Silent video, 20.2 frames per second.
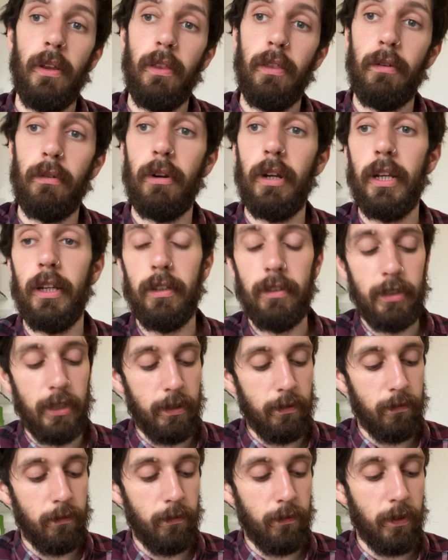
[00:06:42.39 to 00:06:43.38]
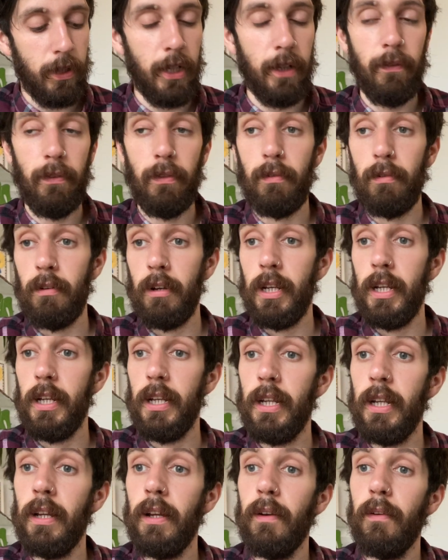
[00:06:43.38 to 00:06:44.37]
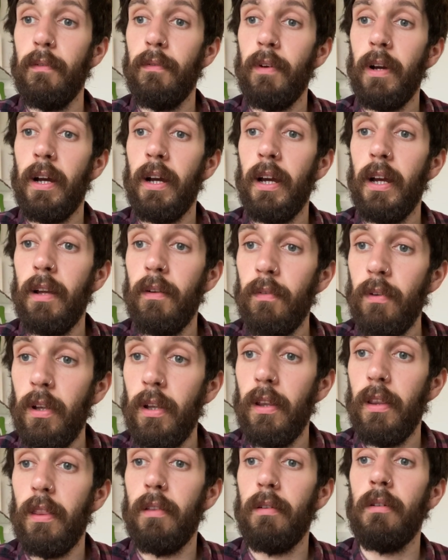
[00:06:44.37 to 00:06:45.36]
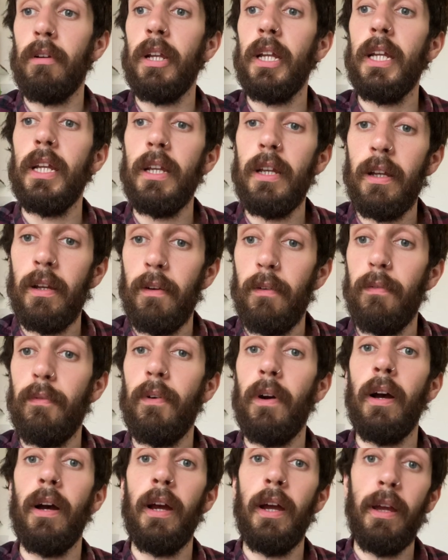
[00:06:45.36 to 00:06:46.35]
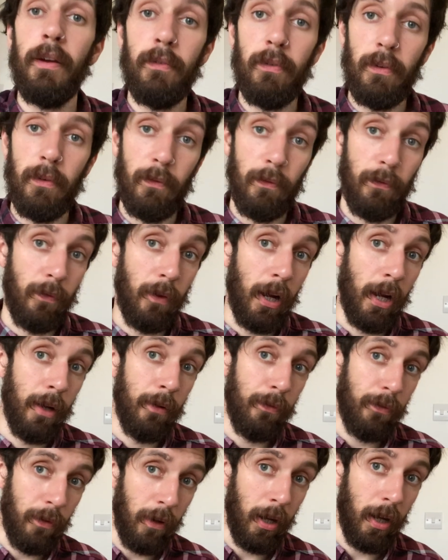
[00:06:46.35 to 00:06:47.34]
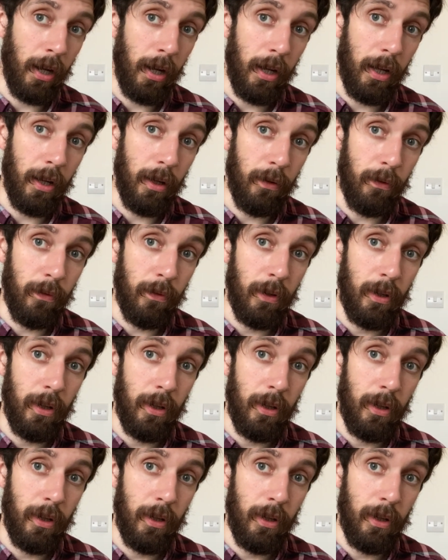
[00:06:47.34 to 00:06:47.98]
3, 7, 5, 3, 5, 3, 5, 5, 5.